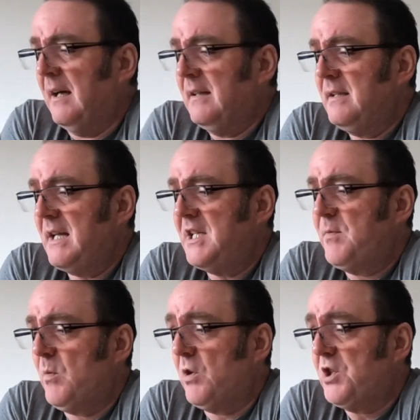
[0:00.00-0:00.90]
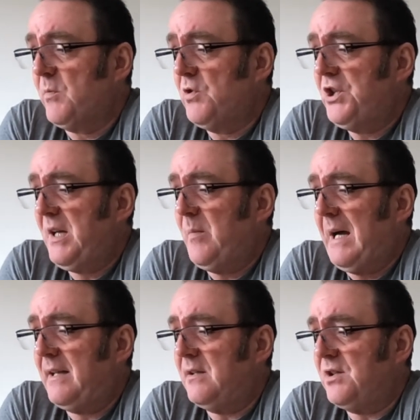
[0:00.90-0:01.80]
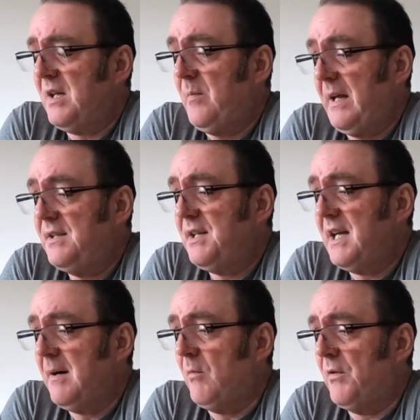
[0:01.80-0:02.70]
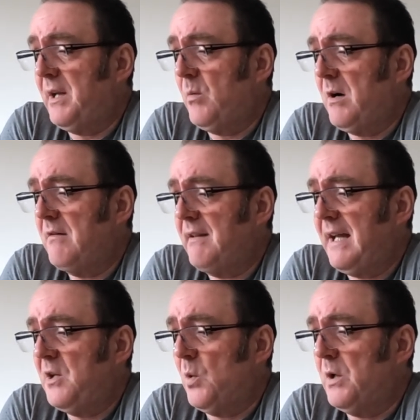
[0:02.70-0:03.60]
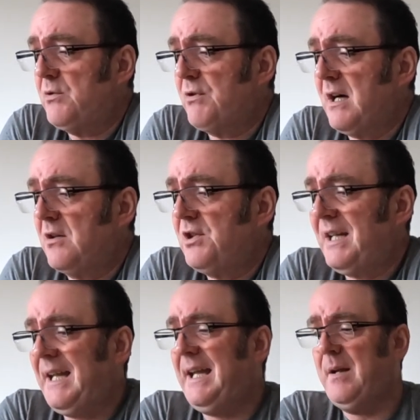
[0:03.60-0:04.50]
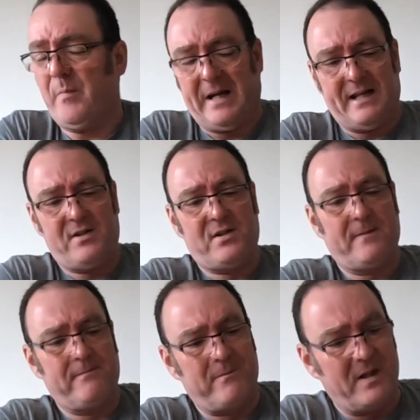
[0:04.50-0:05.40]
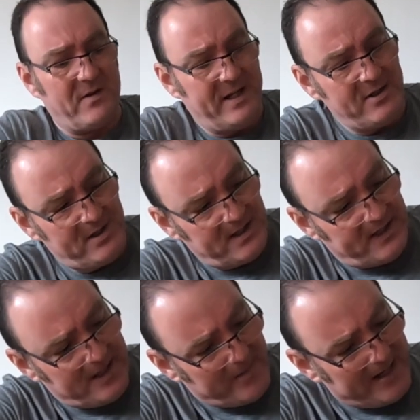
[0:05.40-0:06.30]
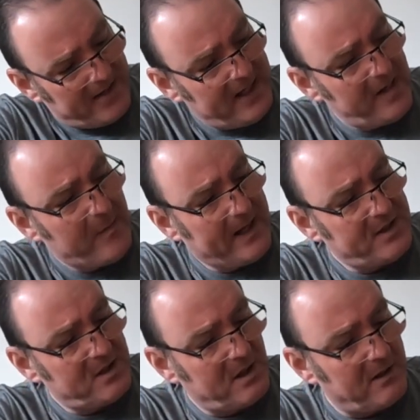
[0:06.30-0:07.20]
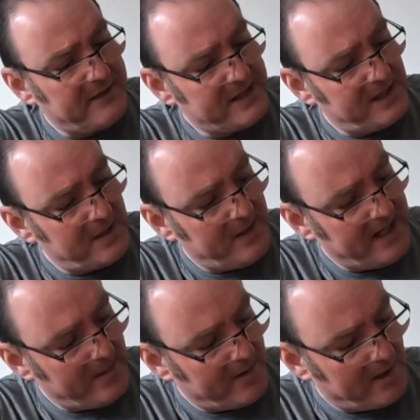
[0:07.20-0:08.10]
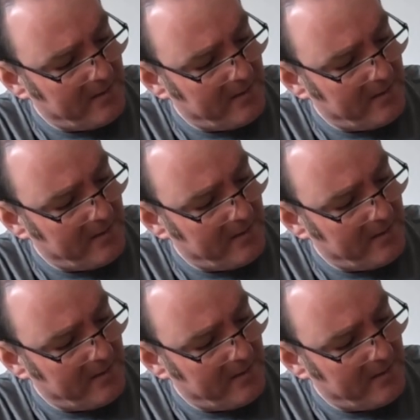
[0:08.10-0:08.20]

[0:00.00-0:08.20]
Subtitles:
Detachable washable cheek pad and cheek pads. Yeah, I'm already aware of that. Noise reduction ear pads. The interesting thing about the ear pads, you can't really see them here, but I'm